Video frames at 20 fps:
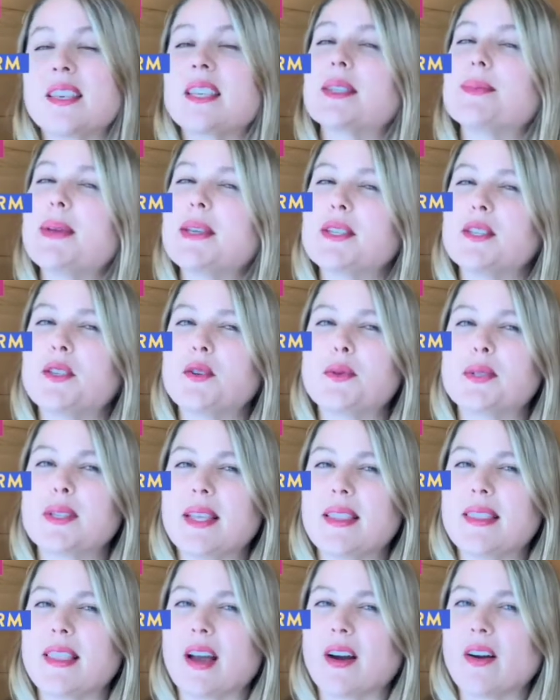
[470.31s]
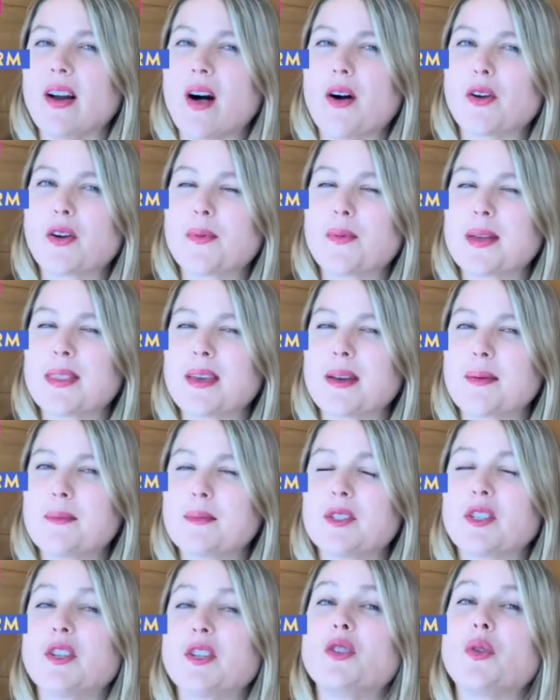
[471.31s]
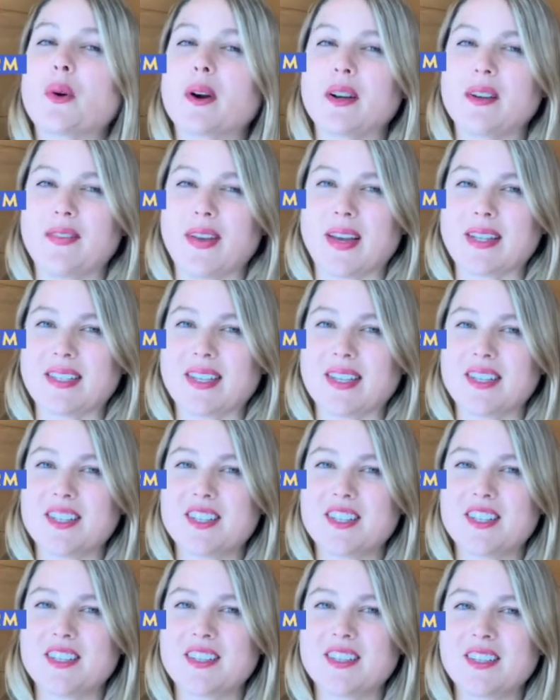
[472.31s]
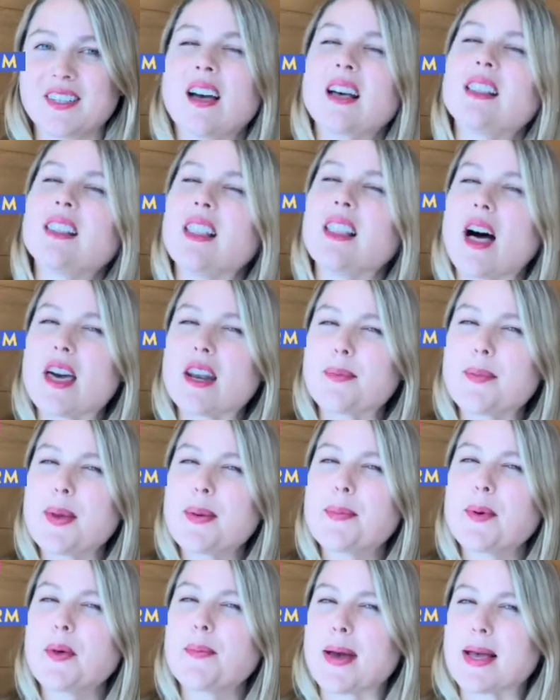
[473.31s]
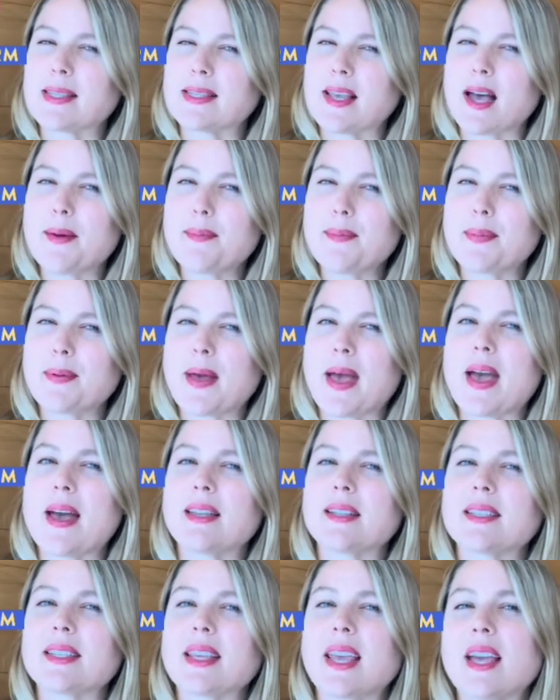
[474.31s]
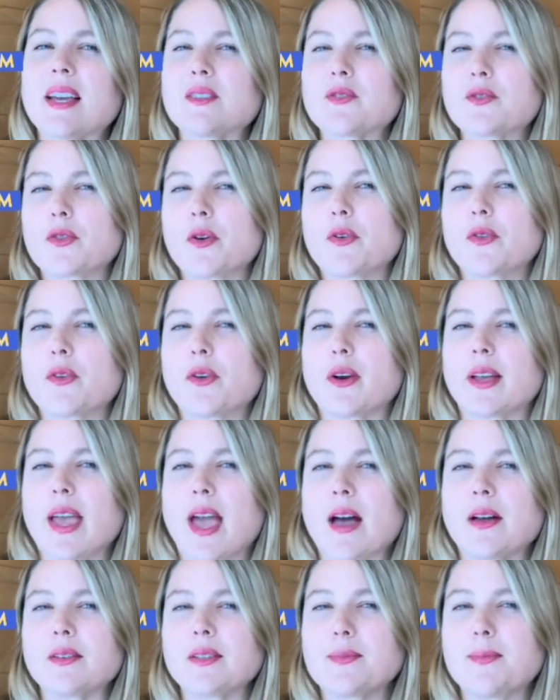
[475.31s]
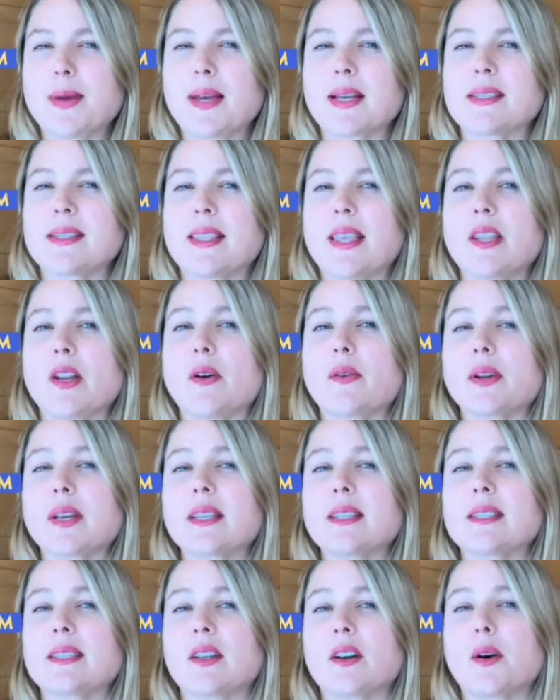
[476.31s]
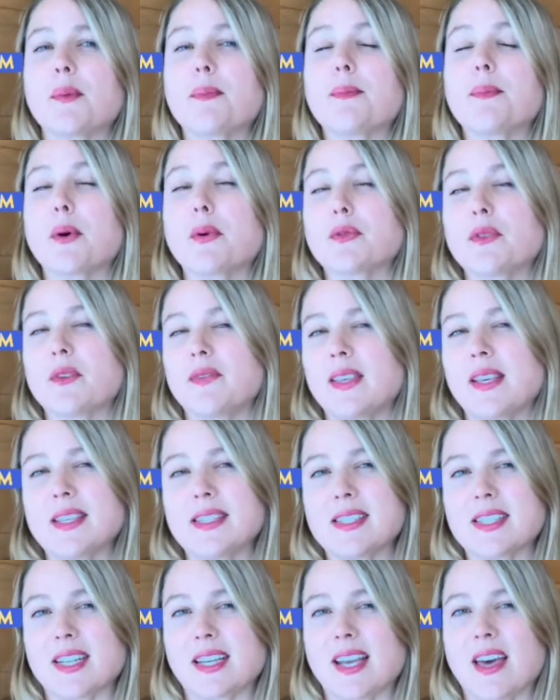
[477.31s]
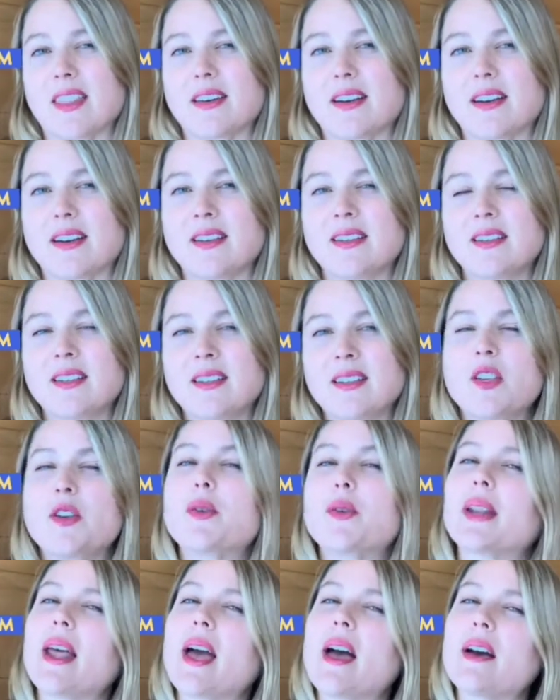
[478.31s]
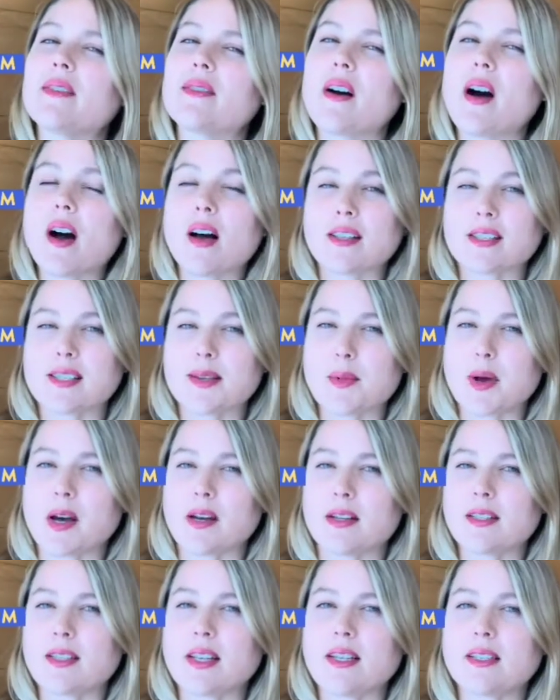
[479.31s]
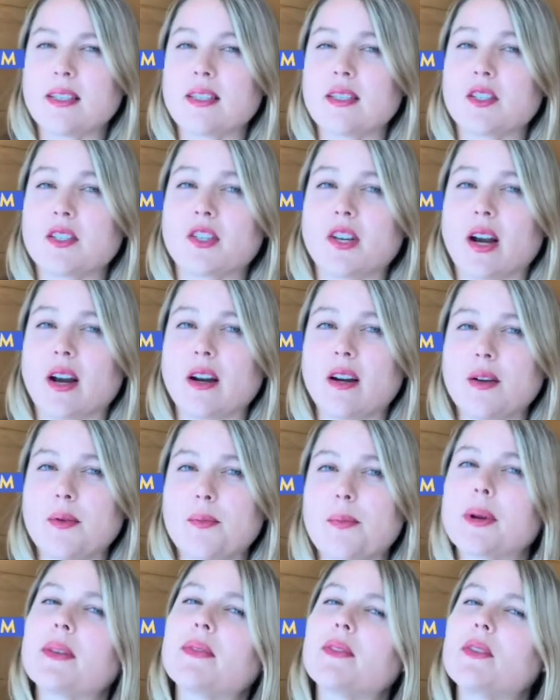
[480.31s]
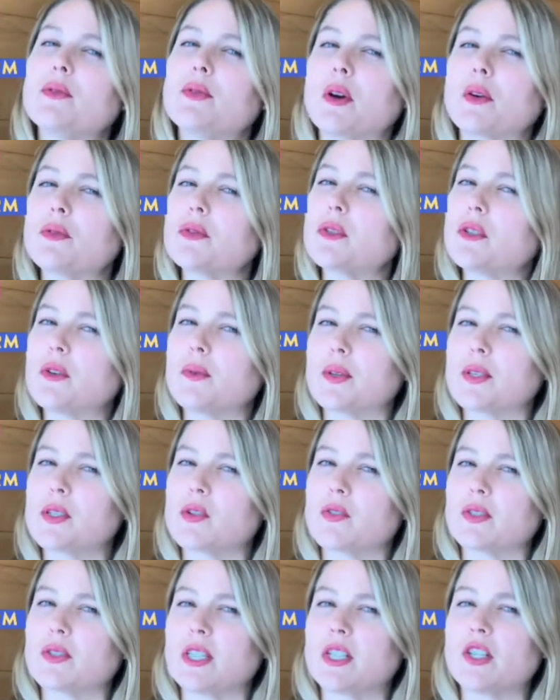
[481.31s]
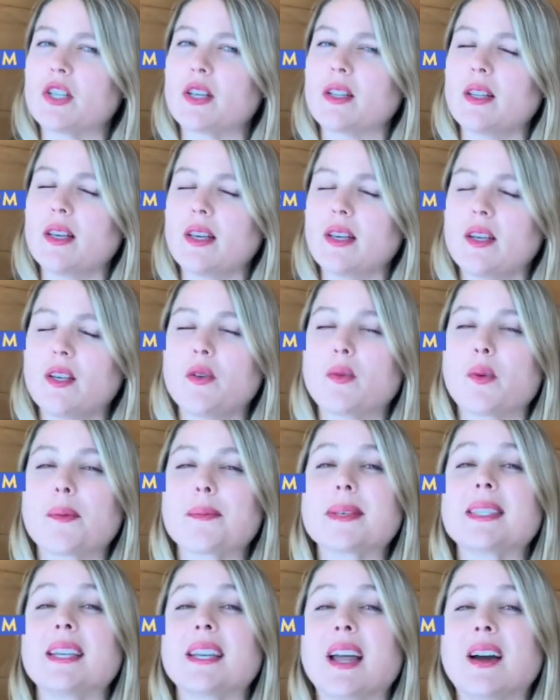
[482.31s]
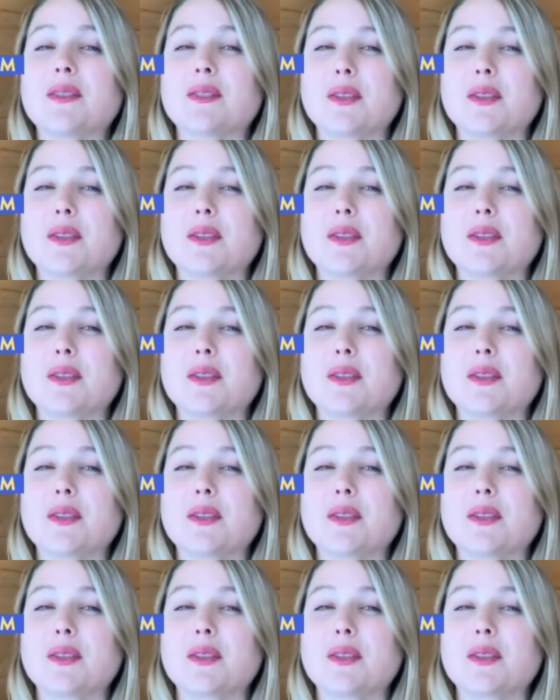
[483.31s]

This means using their algorithm to your advantage. A lot of people mess up and can't grow their accounts because they don't consider both of these together. You can have awesome content to share, but if you don't do it strategically, you are missing